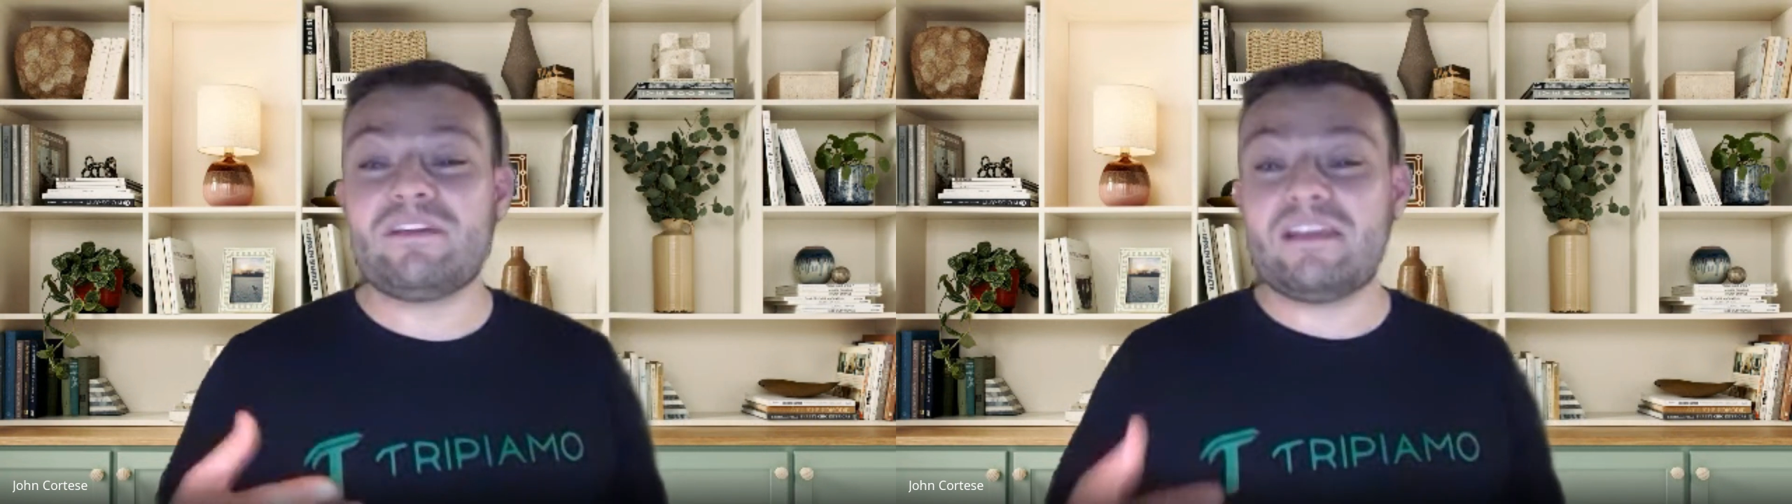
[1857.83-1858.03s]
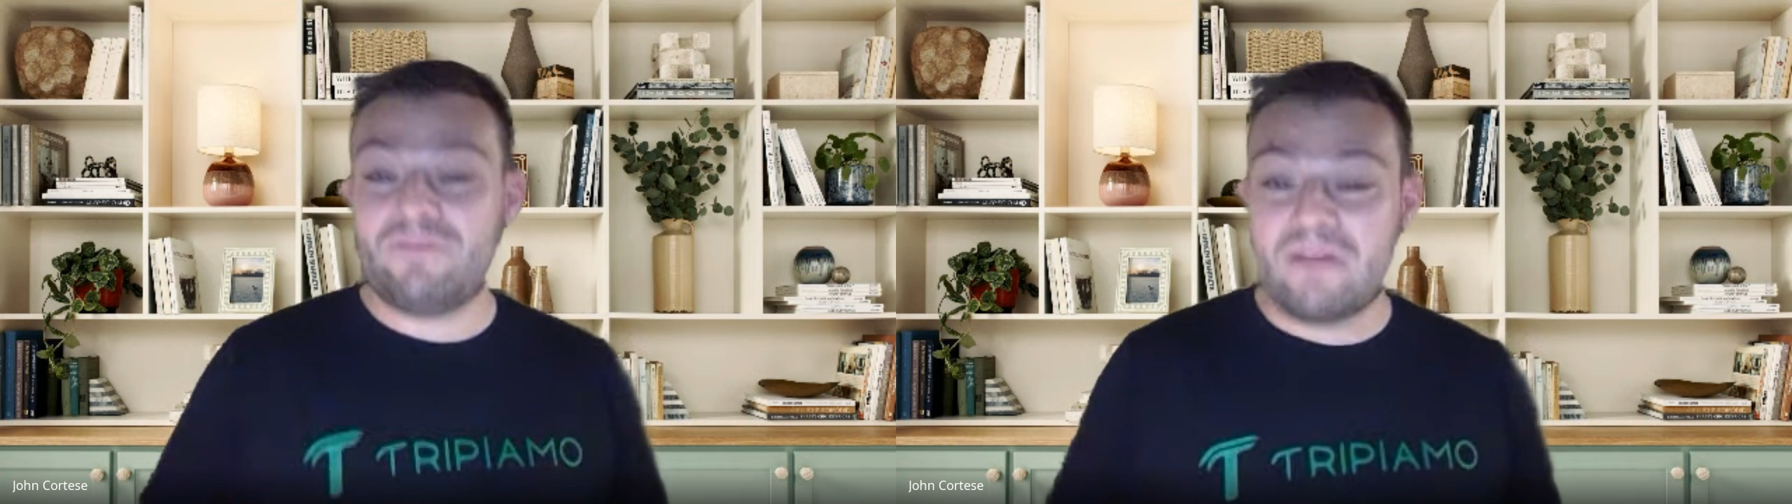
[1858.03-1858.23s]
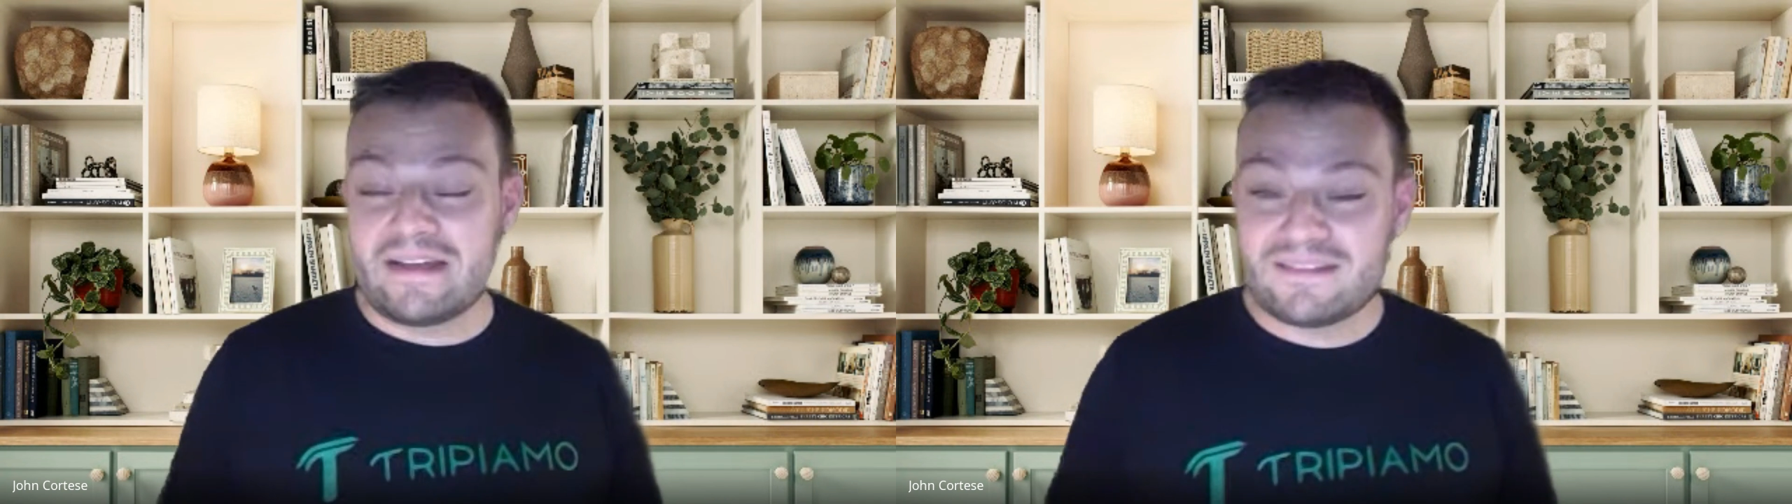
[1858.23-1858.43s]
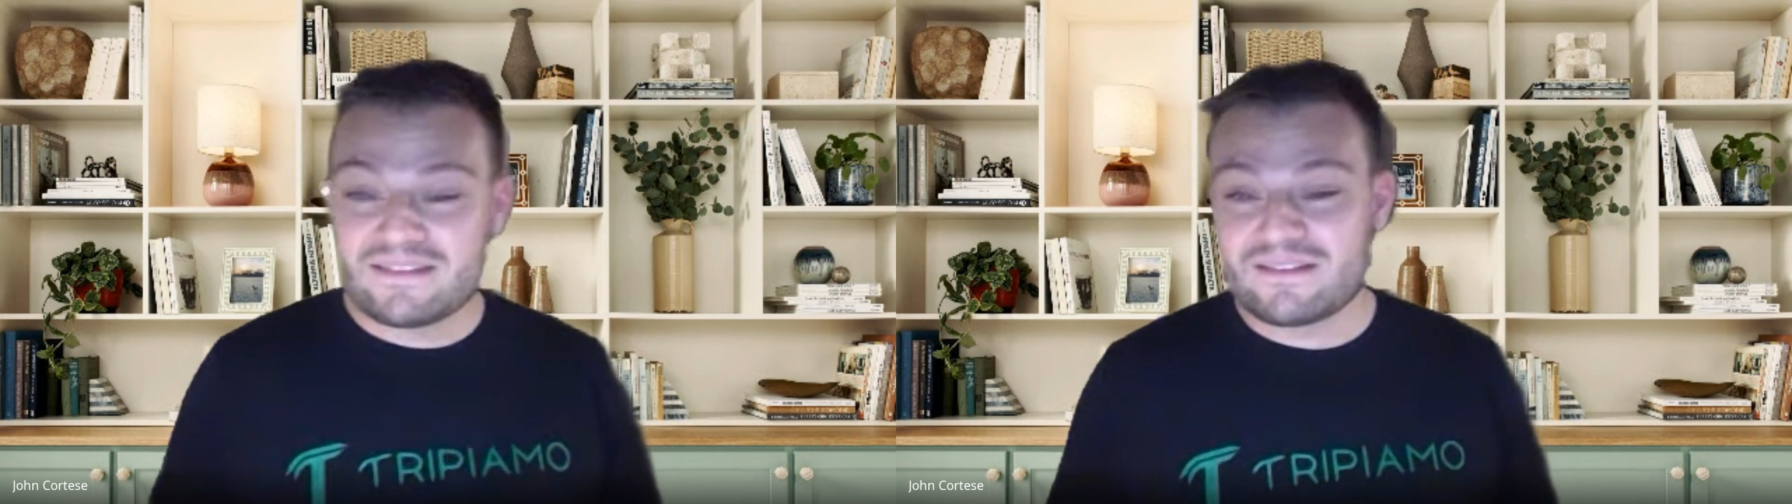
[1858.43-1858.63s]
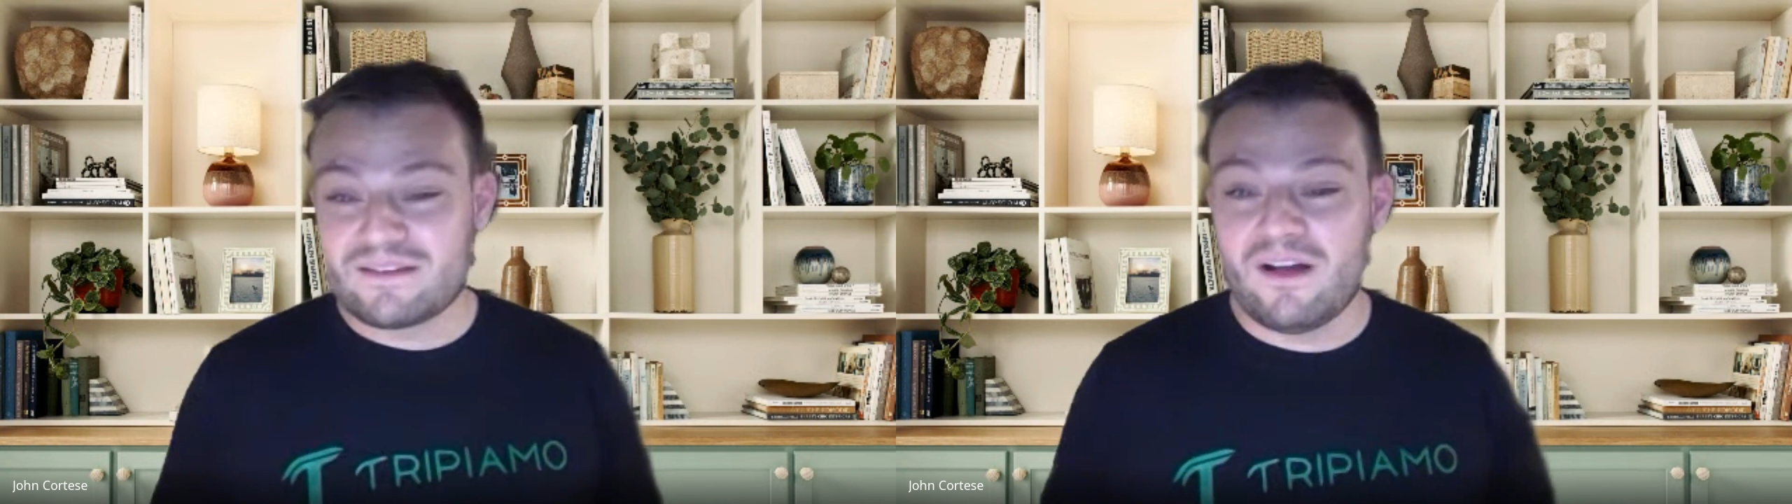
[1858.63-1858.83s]

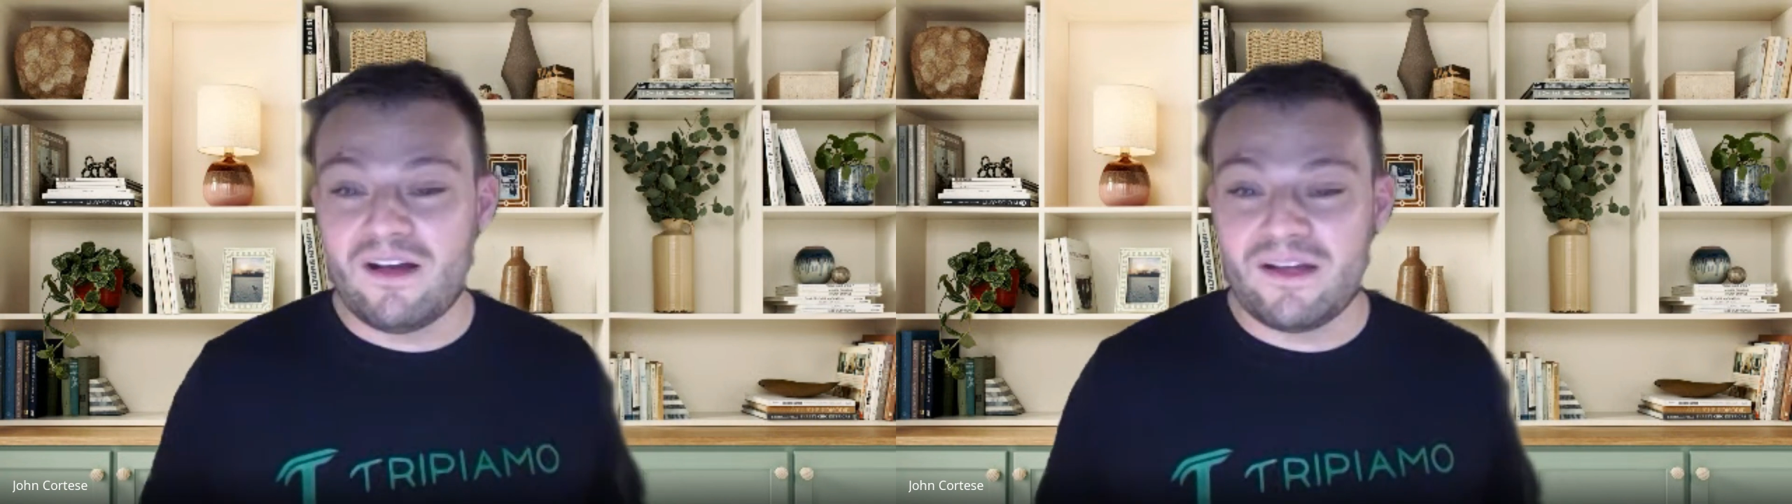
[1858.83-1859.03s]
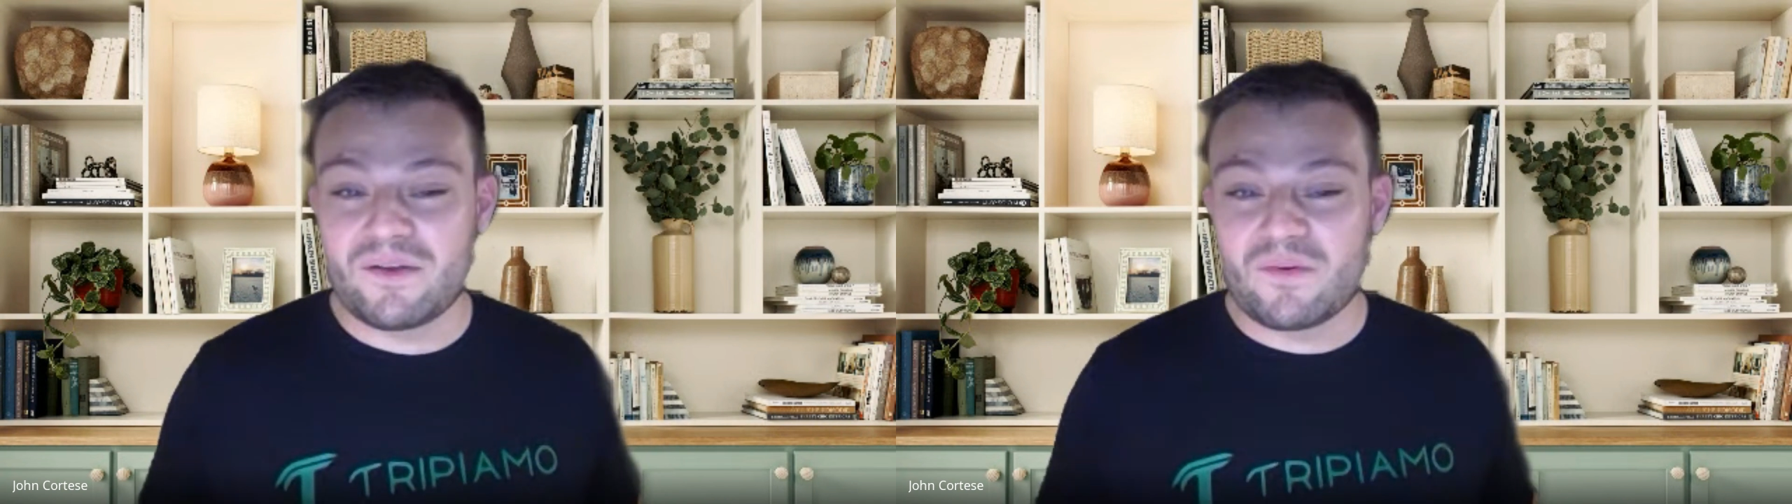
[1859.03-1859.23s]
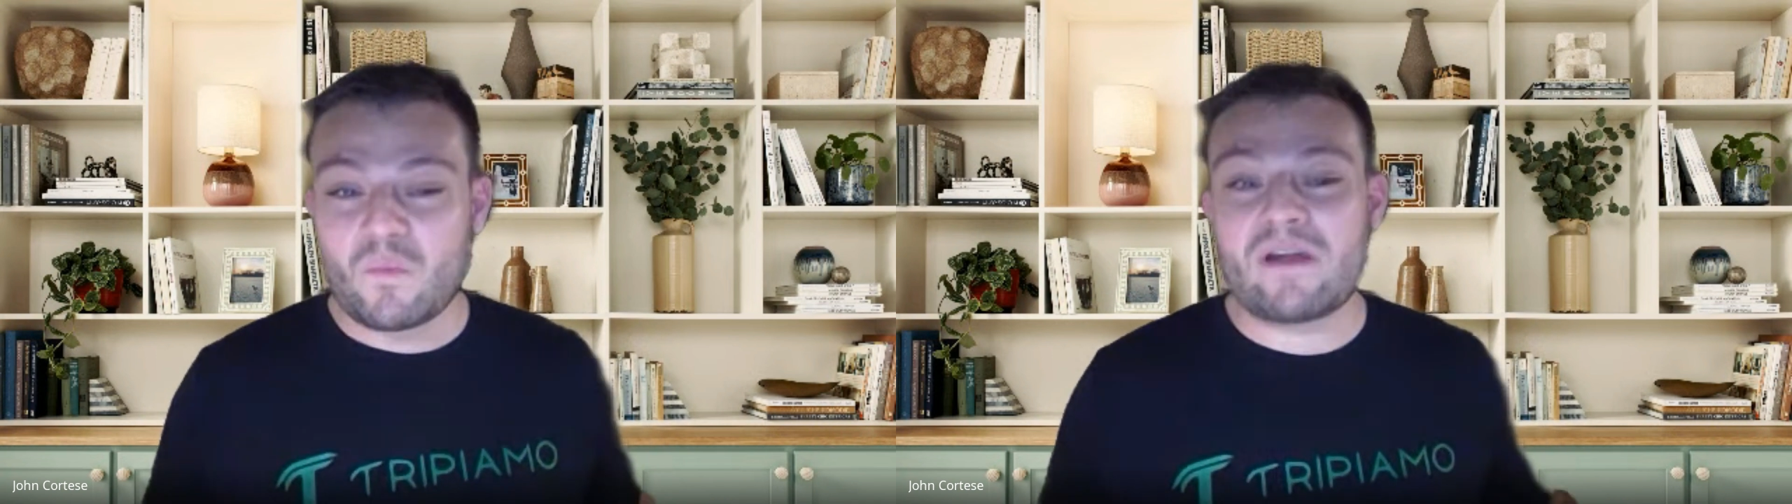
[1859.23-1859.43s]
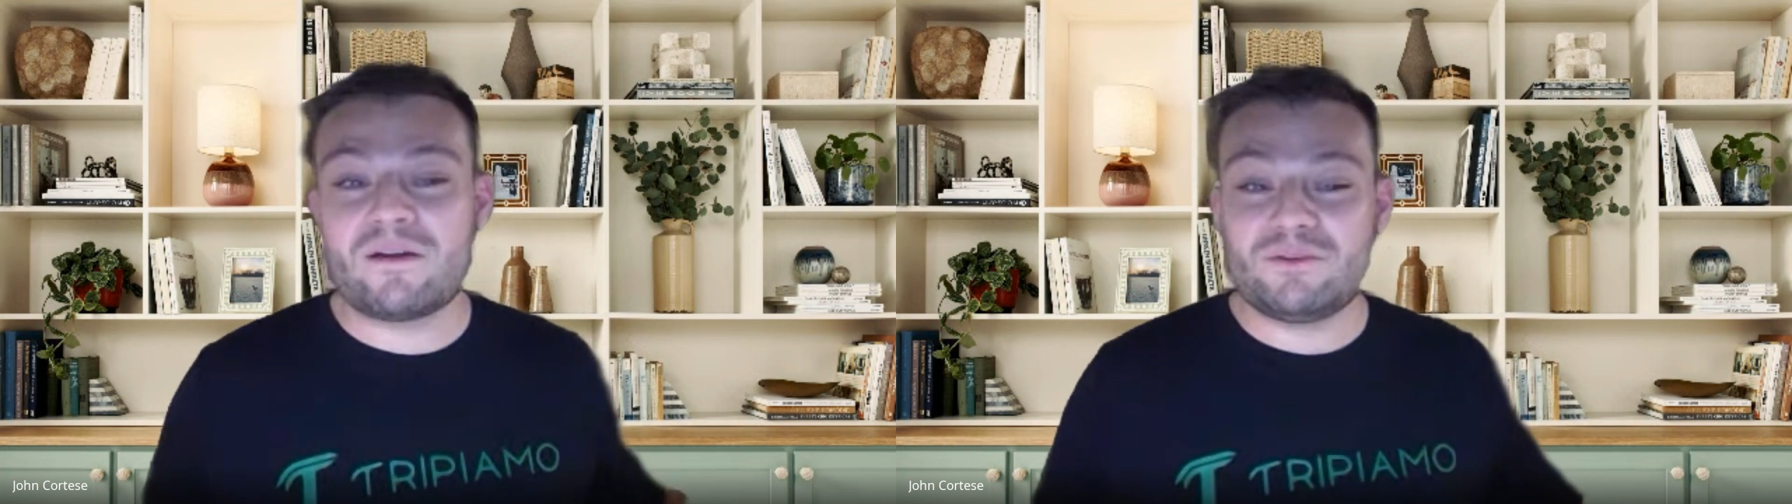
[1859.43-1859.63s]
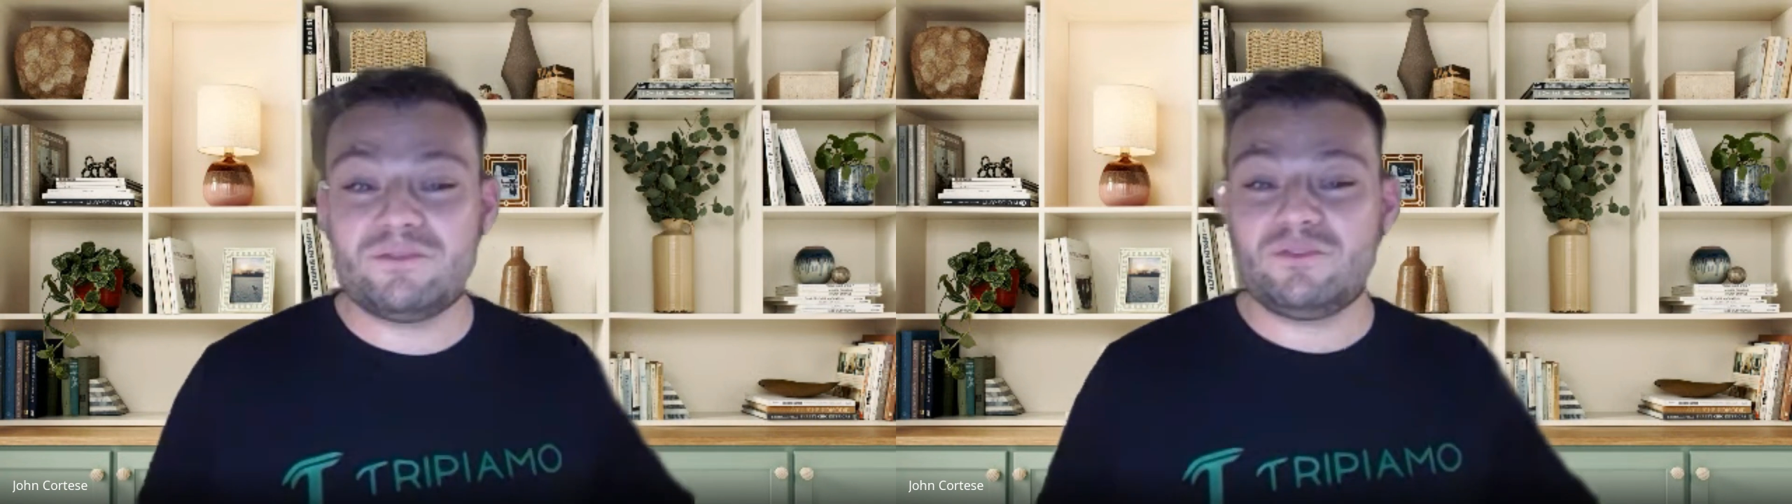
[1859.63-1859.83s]
advice on where